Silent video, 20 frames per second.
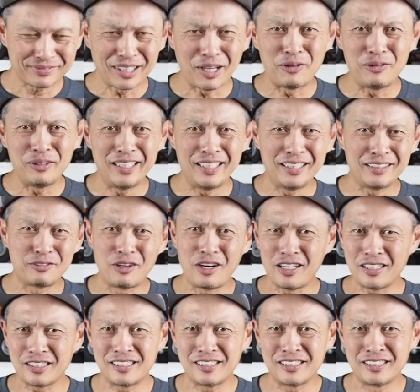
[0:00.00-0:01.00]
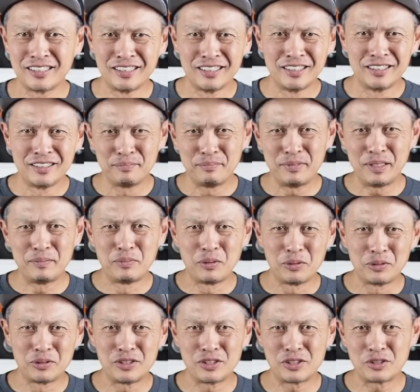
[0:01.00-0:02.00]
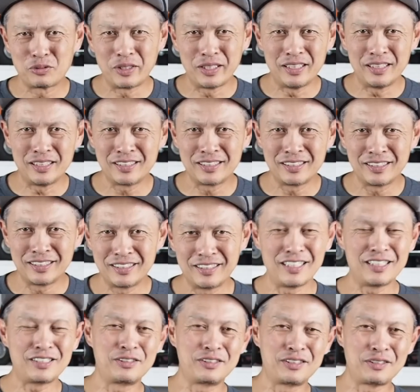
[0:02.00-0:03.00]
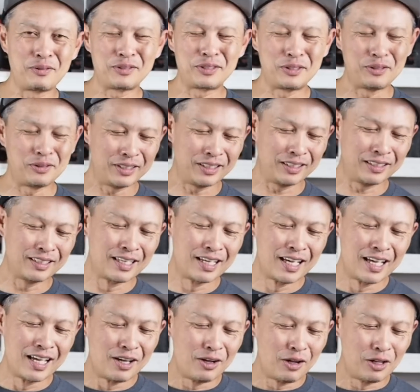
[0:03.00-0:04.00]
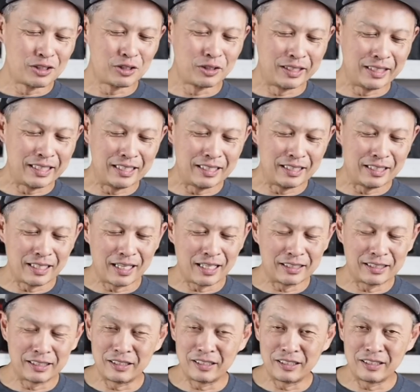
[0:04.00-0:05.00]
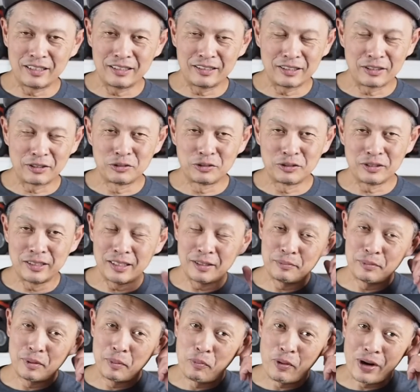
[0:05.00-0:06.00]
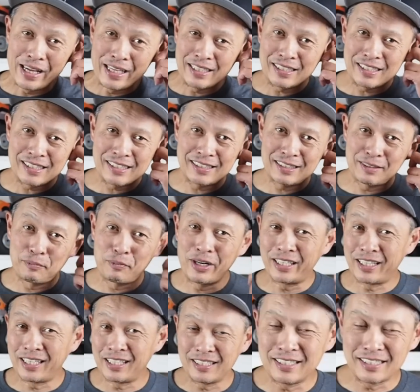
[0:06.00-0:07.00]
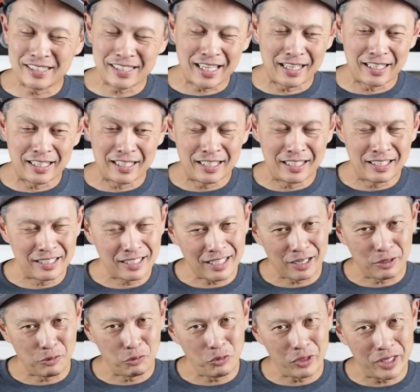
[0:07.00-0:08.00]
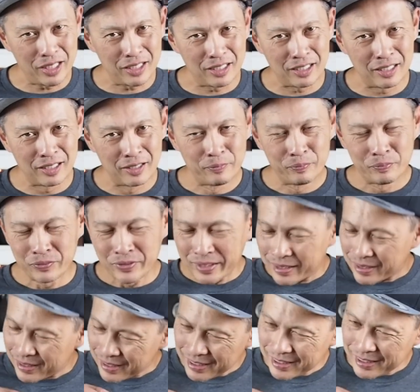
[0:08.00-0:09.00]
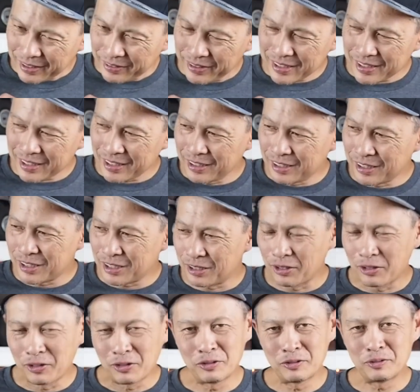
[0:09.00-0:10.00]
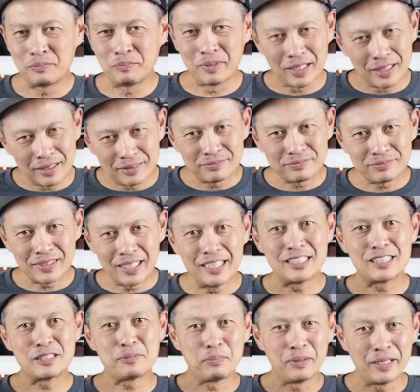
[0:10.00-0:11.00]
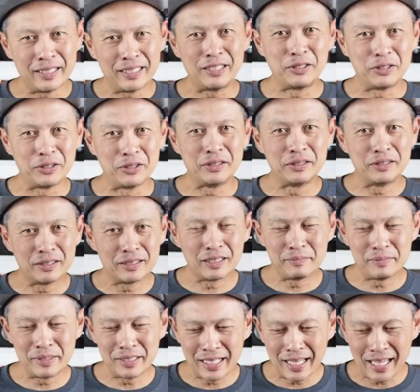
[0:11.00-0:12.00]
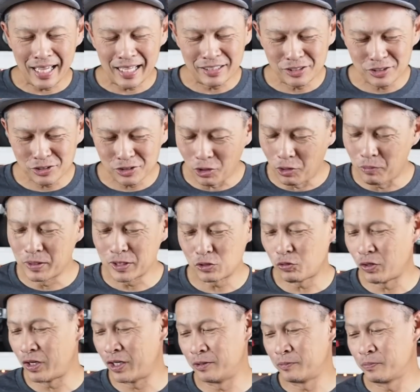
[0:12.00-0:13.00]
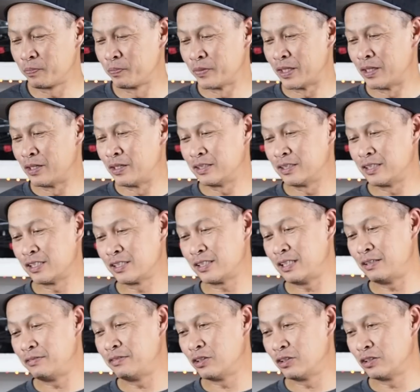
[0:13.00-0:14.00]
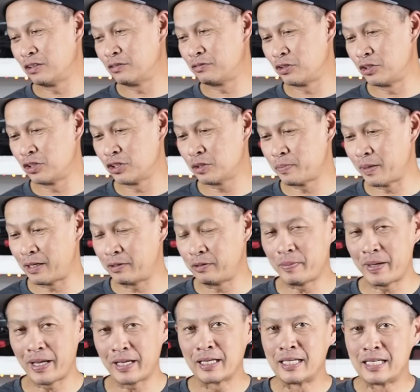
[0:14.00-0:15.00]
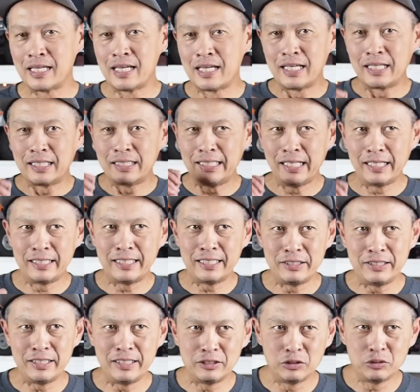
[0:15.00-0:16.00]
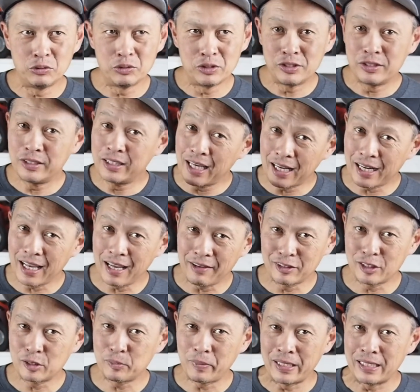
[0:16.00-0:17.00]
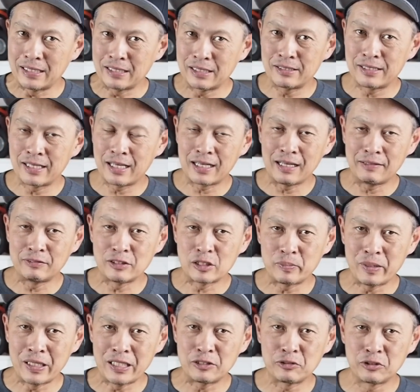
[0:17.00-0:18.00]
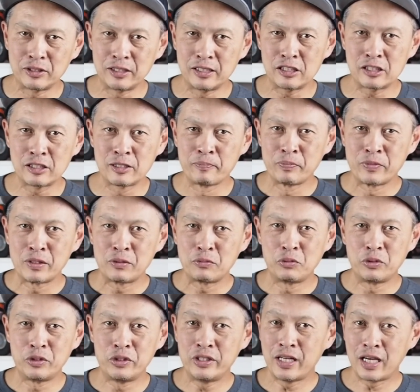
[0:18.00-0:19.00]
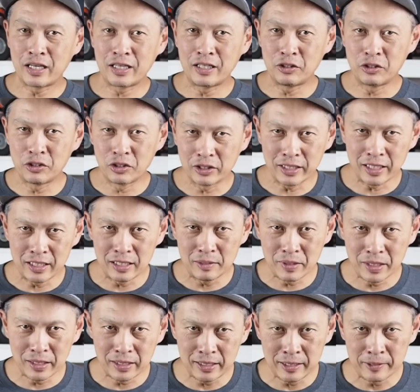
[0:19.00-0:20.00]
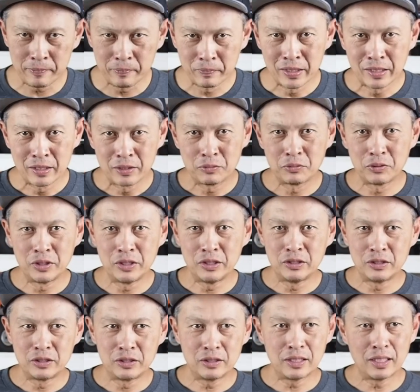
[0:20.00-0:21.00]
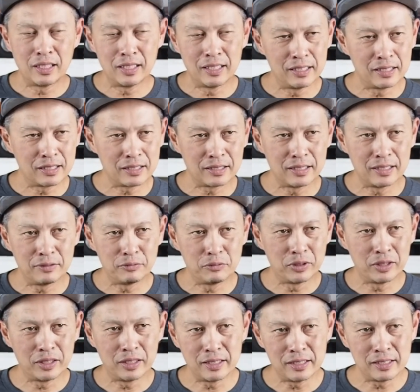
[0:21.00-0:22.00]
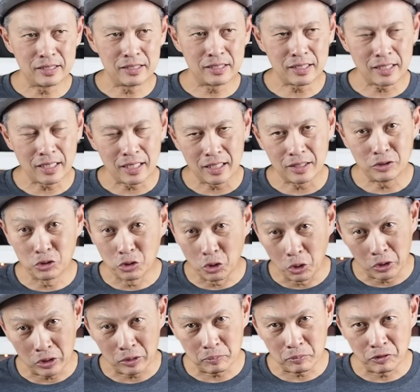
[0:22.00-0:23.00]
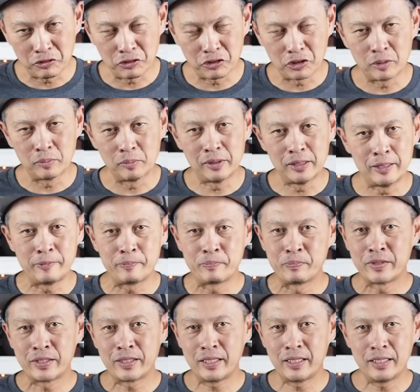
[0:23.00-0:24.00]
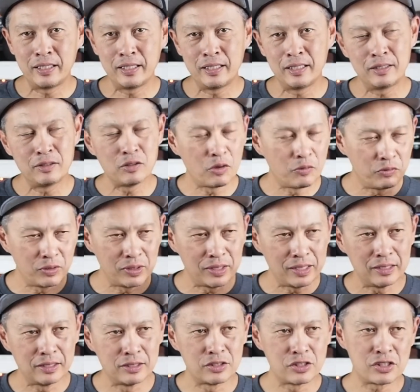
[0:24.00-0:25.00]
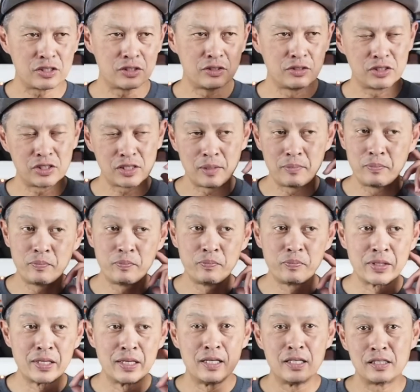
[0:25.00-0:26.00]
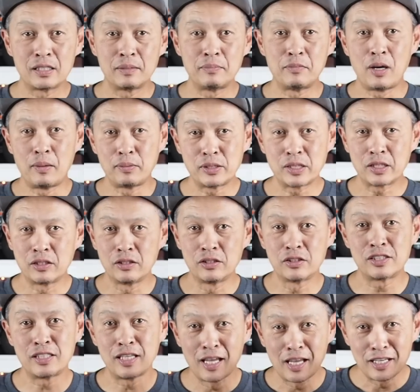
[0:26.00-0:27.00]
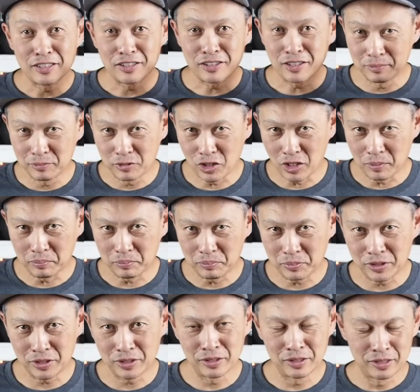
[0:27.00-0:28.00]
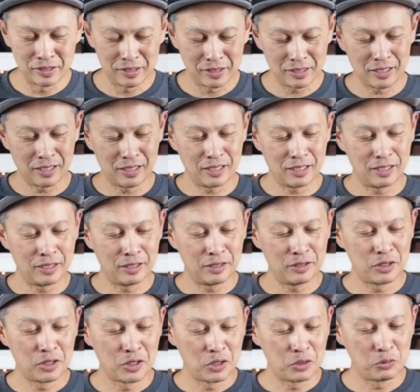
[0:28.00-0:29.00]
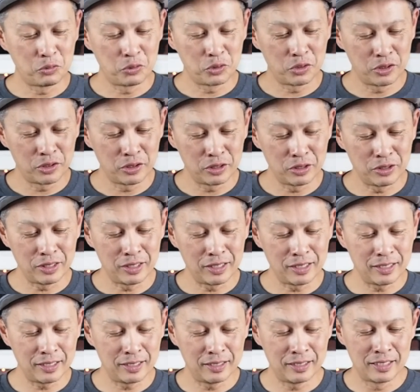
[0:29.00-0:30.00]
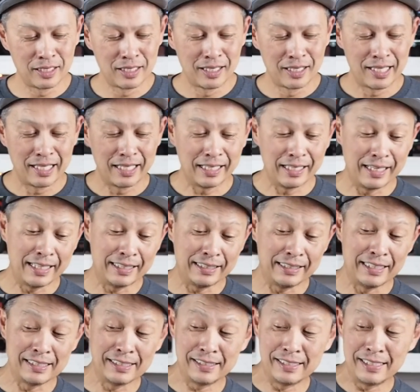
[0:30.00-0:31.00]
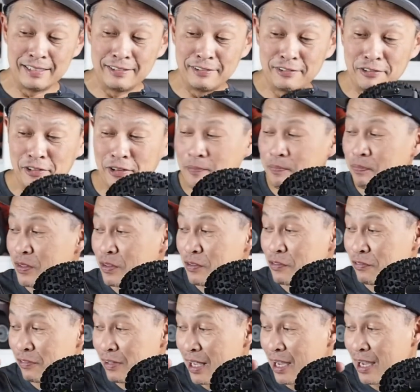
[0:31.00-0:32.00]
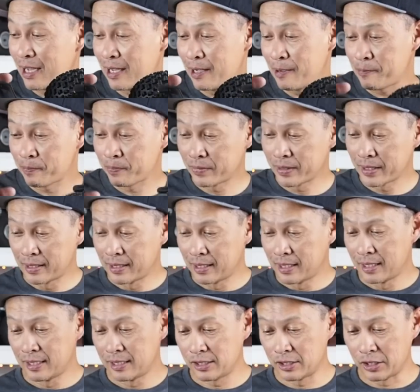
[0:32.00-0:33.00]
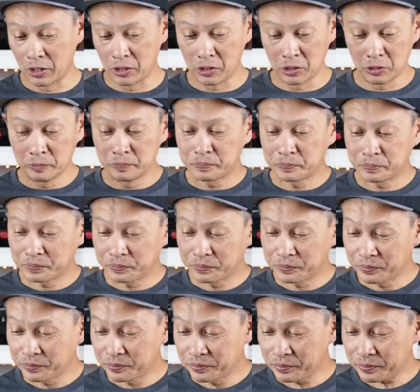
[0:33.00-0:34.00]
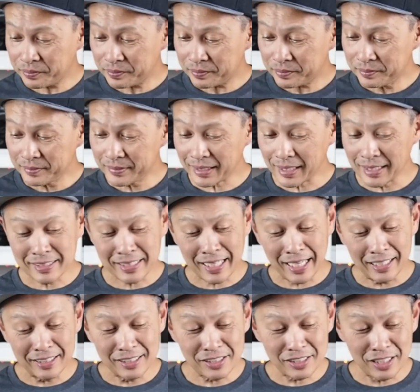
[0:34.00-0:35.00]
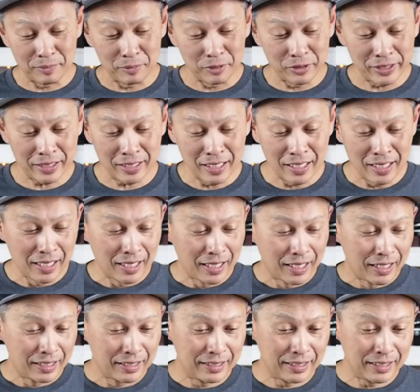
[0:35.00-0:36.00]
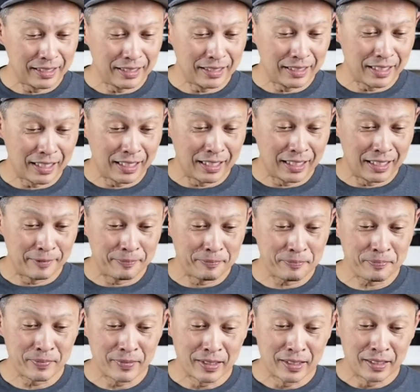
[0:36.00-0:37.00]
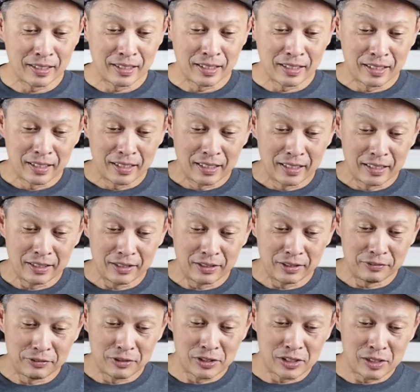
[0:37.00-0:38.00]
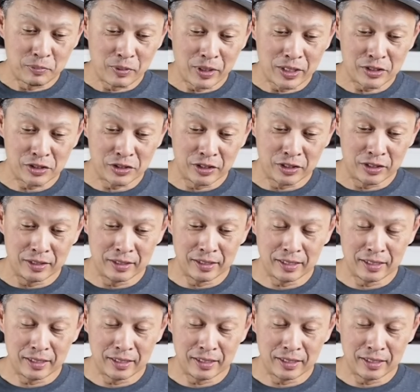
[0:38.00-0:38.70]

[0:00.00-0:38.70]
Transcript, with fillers: I only hit rocks, big boulders twice, and that's because I wasn't looking. Also, the uh, the, the the the brake the braking kind of kind of weak. Steering is a little slow, but it's plenty good. I mean, I had so much fun, just even on the first battery pack. The other thing you need to do is you gotta have the space. You gotta have the space for this, where you're not gonna hurt anybody, where you uh, it, where it's uh, dirt preferably, and hopefully there's there's some some obstacles, some jumps, uh, where you could let this thing fly. So it's kind of the summary. The um, you know first impression.